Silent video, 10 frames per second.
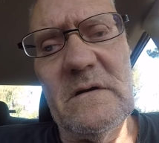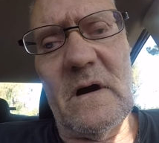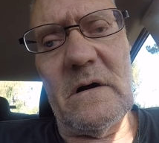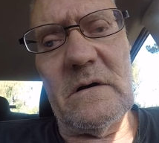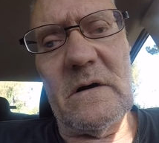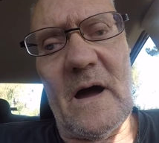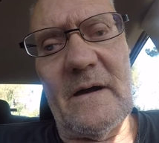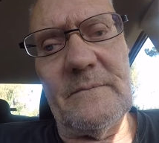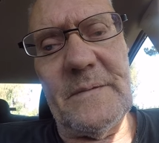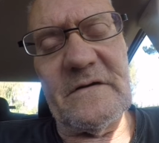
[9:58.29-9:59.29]
I
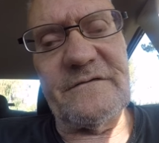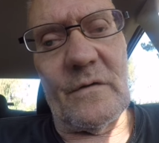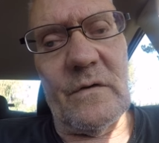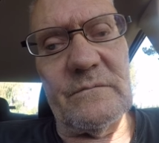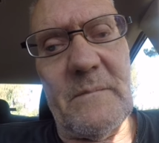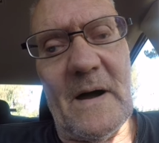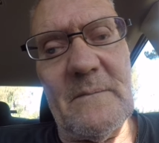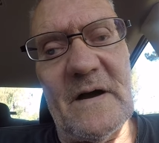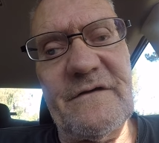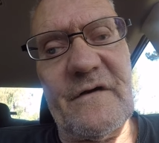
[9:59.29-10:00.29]
have been told by
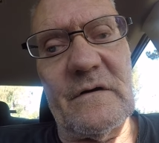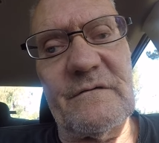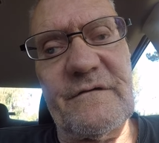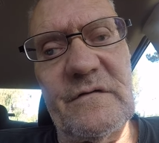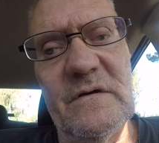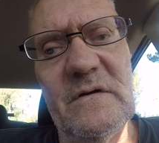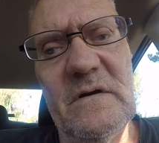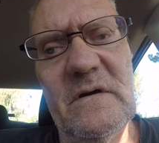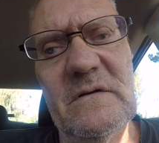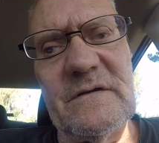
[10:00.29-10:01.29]
my church
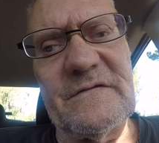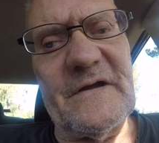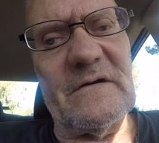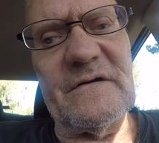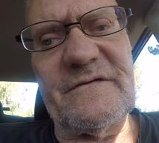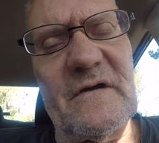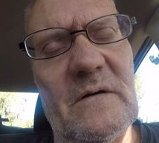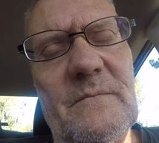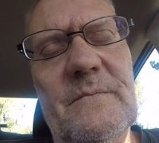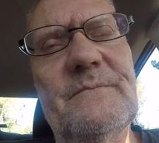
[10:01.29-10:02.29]
that there is
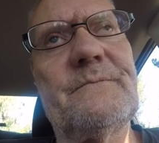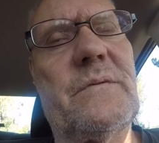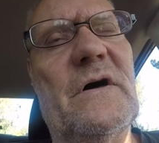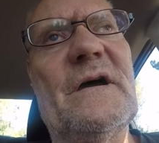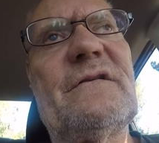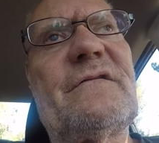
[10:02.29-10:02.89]
some place